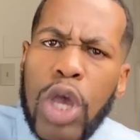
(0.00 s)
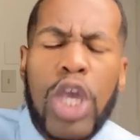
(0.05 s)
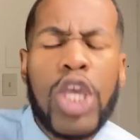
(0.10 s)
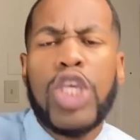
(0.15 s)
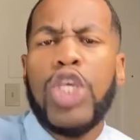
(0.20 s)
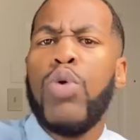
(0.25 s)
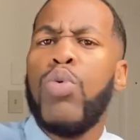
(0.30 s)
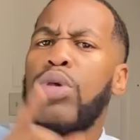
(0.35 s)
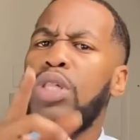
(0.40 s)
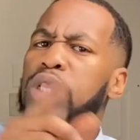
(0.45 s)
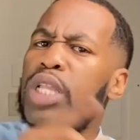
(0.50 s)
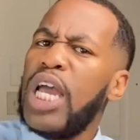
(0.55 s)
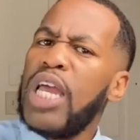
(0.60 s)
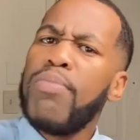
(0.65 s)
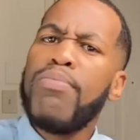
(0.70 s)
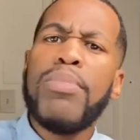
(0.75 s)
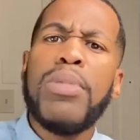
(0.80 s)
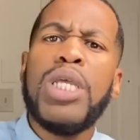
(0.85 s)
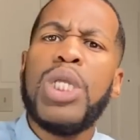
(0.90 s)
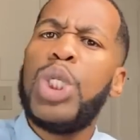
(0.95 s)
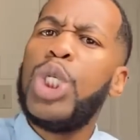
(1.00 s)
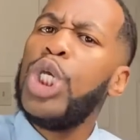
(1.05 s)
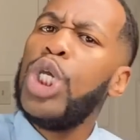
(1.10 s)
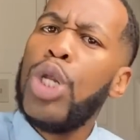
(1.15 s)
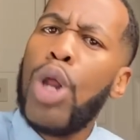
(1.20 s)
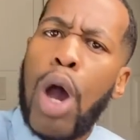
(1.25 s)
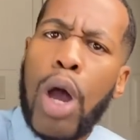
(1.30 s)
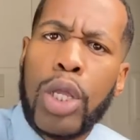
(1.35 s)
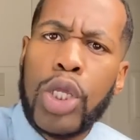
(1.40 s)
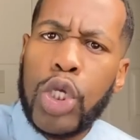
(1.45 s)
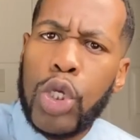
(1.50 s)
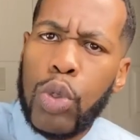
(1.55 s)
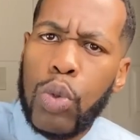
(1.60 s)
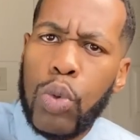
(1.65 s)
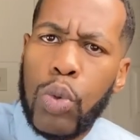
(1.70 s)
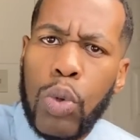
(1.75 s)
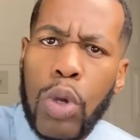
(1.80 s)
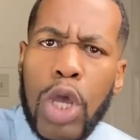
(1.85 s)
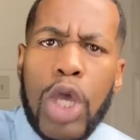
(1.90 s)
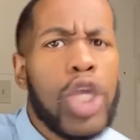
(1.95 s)
You was letting me cheat on
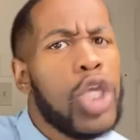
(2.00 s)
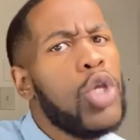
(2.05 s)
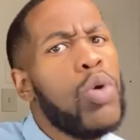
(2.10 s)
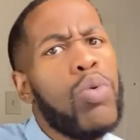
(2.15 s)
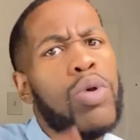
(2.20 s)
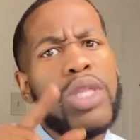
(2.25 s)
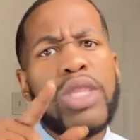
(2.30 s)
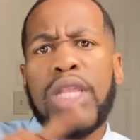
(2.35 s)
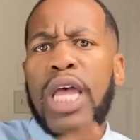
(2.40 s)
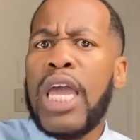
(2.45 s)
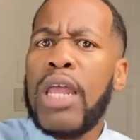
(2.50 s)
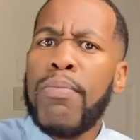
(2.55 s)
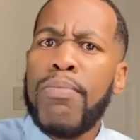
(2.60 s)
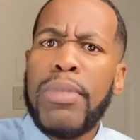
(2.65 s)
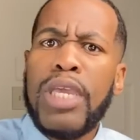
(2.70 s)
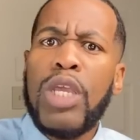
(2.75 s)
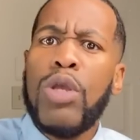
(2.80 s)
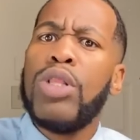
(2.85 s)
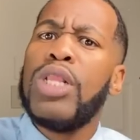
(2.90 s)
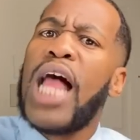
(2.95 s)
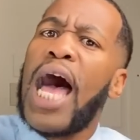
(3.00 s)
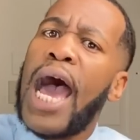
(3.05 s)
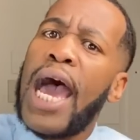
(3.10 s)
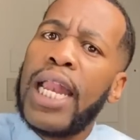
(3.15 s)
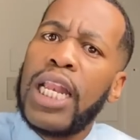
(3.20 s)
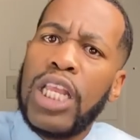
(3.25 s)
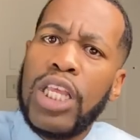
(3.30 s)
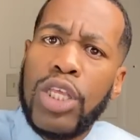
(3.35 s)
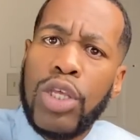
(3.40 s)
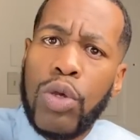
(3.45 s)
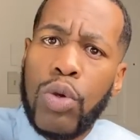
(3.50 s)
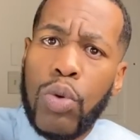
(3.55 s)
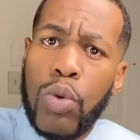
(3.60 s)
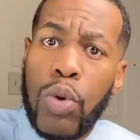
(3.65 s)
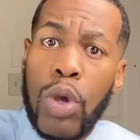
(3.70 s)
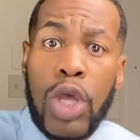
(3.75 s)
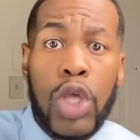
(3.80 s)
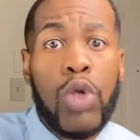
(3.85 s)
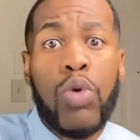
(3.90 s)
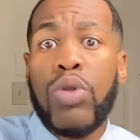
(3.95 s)
you. You was letting me lie to you.
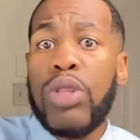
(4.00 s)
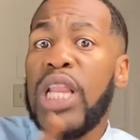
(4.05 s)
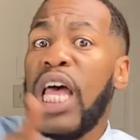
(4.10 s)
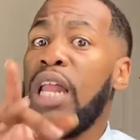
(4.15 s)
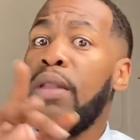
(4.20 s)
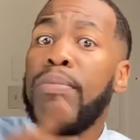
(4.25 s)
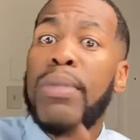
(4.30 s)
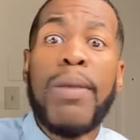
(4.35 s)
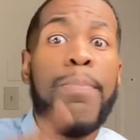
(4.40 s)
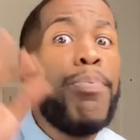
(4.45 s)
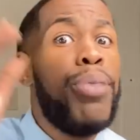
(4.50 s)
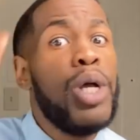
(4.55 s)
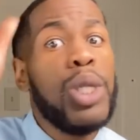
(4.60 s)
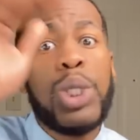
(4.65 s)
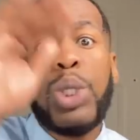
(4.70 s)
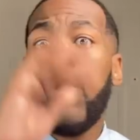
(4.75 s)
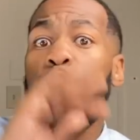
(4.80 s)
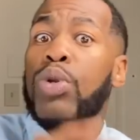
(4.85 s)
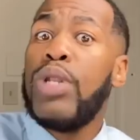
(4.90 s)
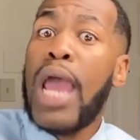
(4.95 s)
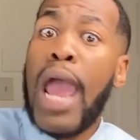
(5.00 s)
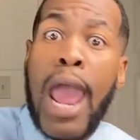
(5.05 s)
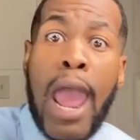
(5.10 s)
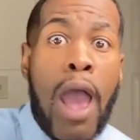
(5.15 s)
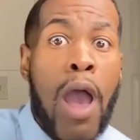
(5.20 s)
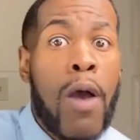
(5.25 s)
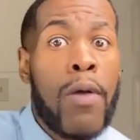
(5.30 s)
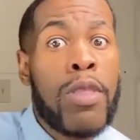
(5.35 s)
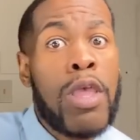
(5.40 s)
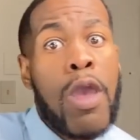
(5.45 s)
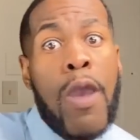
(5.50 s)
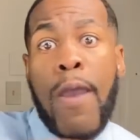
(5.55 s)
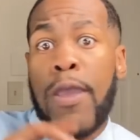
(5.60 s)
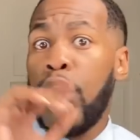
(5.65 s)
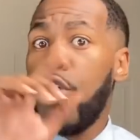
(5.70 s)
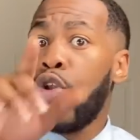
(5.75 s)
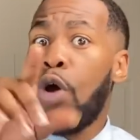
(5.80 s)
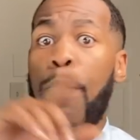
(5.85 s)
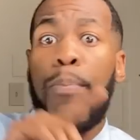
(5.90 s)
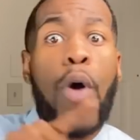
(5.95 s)
You was letting me put you down, you
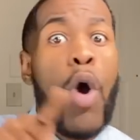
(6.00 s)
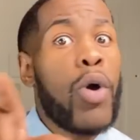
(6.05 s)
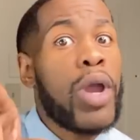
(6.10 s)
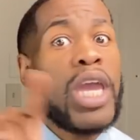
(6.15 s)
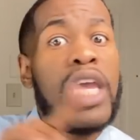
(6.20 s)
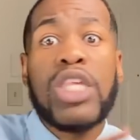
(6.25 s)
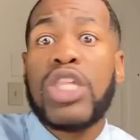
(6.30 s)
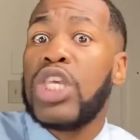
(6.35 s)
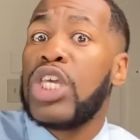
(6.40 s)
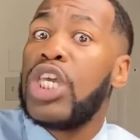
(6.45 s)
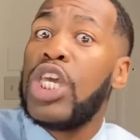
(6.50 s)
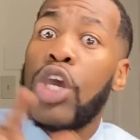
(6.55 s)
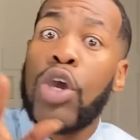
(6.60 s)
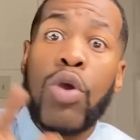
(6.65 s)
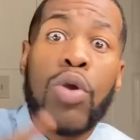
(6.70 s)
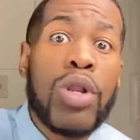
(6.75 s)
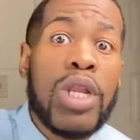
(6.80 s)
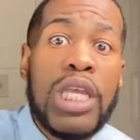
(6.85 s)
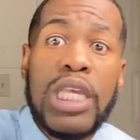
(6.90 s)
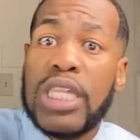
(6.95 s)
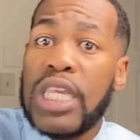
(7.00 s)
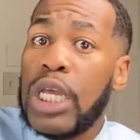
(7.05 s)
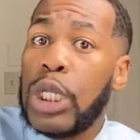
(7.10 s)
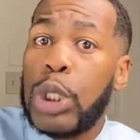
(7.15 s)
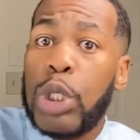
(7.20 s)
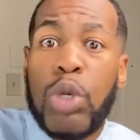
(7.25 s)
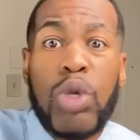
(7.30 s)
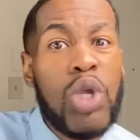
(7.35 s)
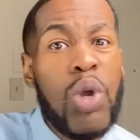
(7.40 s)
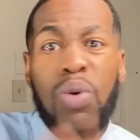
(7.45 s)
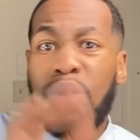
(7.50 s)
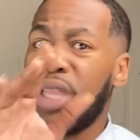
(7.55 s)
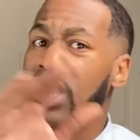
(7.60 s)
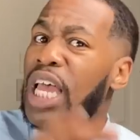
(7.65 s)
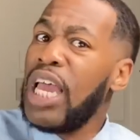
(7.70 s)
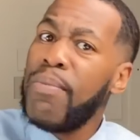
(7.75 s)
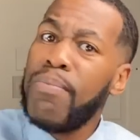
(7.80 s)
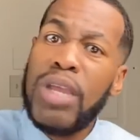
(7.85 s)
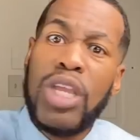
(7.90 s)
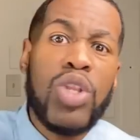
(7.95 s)
know, poke insecurities at you. You was
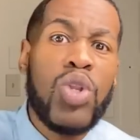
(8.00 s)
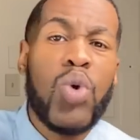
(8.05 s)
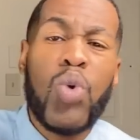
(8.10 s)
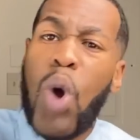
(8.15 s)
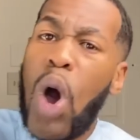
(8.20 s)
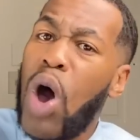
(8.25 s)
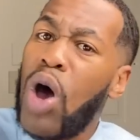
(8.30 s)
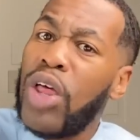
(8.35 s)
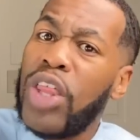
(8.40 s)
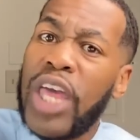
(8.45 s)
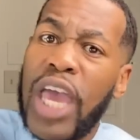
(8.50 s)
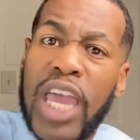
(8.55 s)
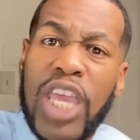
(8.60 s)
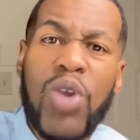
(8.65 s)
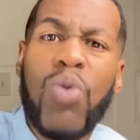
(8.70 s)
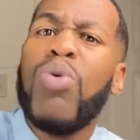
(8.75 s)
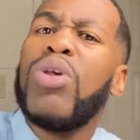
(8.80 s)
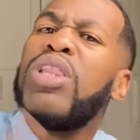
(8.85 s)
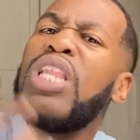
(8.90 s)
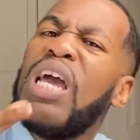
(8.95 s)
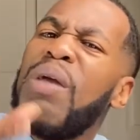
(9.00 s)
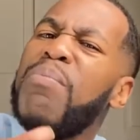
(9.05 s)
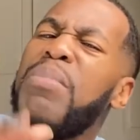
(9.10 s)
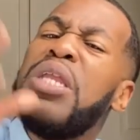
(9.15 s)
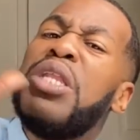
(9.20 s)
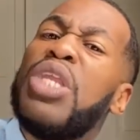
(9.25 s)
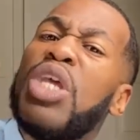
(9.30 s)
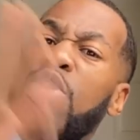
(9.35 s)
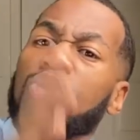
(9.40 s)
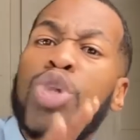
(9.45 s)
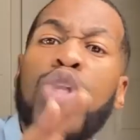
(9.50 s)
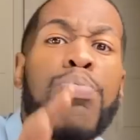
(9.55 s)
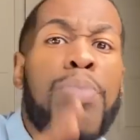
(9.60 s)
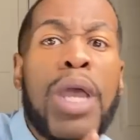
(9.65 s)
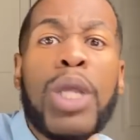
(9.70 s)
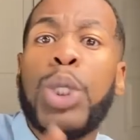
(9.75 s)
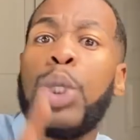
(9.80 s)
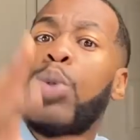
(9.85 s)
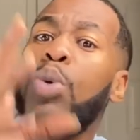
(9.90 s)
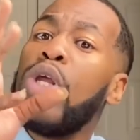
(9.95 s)
letting me do all that. You was letting me
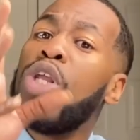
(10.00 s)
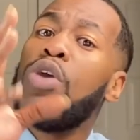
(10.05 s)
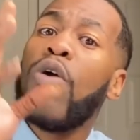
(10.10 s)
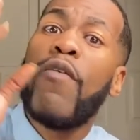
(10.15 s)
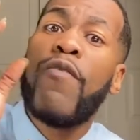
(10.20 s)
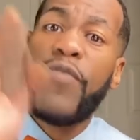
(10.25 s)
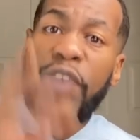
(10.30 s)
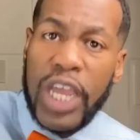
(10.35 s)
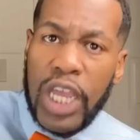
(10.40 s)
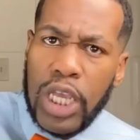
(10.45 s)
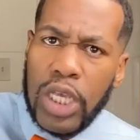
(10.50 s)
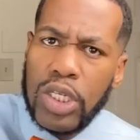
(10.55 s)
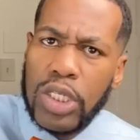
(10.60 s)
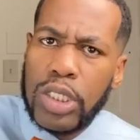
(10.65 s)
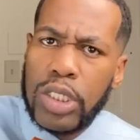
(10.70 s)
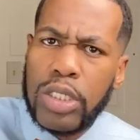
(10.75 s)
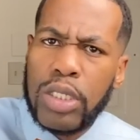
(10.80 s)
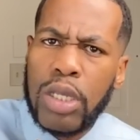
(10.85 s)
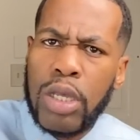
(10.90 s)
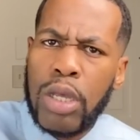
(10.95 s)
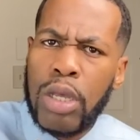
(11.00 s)
disrespect you in your face.